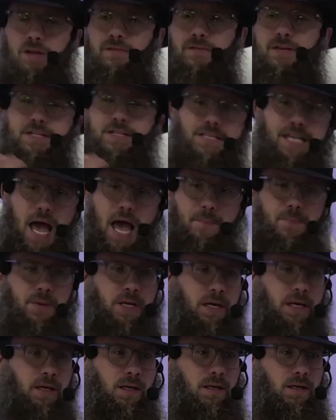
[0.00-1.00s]
of this is
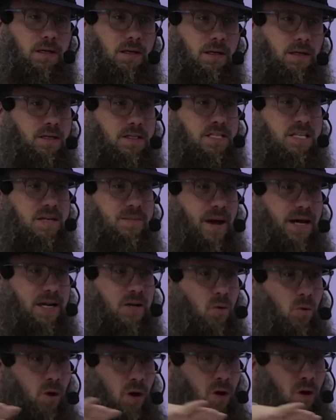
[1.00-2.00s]
happening. Does anybody
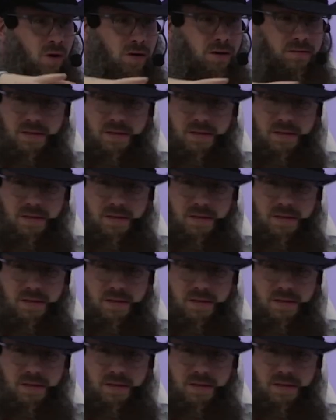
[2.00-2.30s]
know where all of